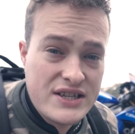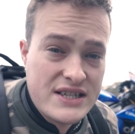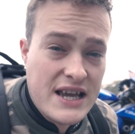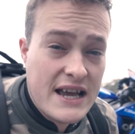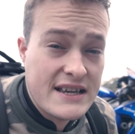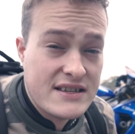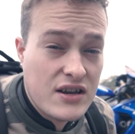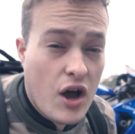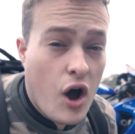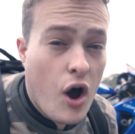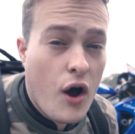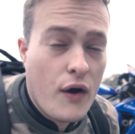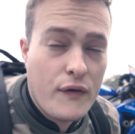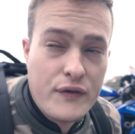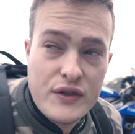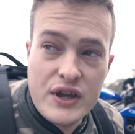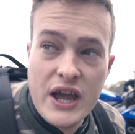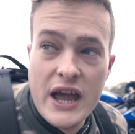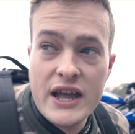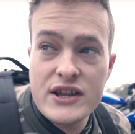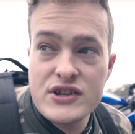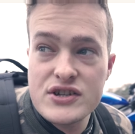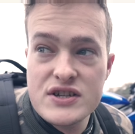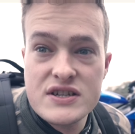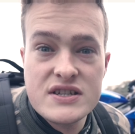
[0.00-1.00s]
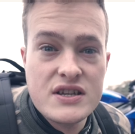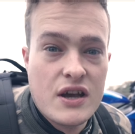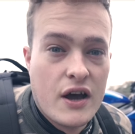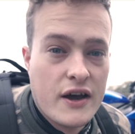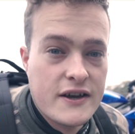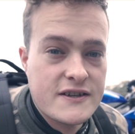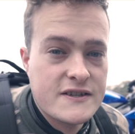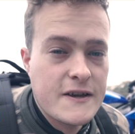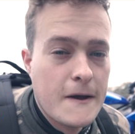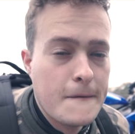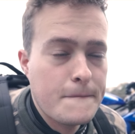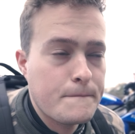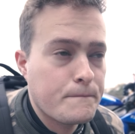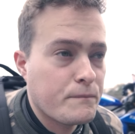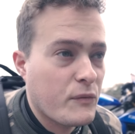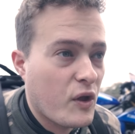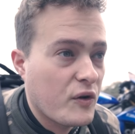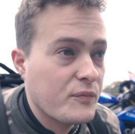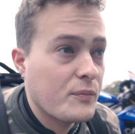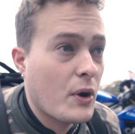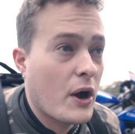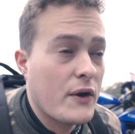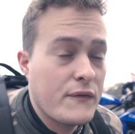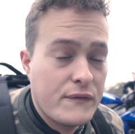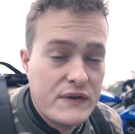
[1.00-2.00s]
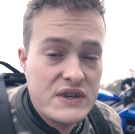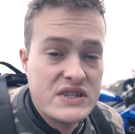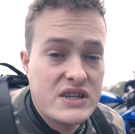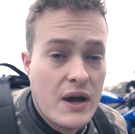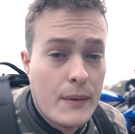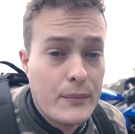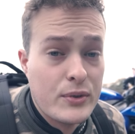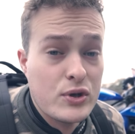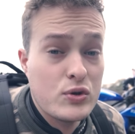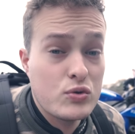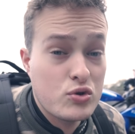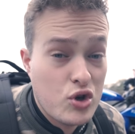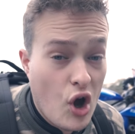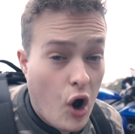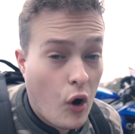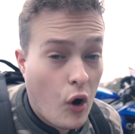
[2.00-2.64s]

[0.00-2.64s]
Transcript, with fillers: This has half the engine size of my VW